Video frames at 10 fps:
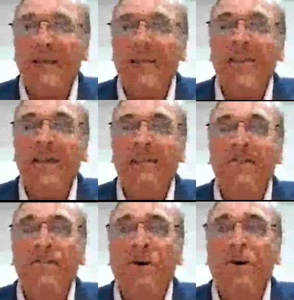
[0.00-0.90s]
I think,
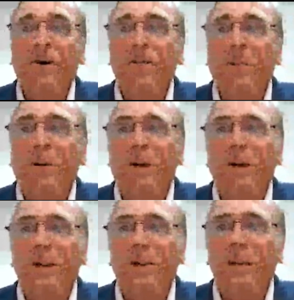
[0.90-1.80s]
yeah, that's the hardest
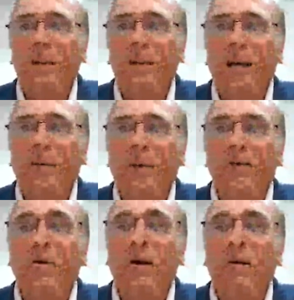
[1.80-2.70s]
part is not
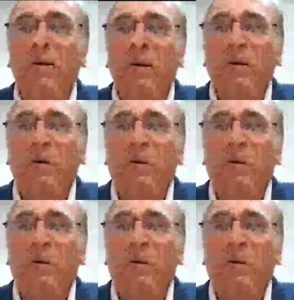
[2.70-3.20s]
really knowing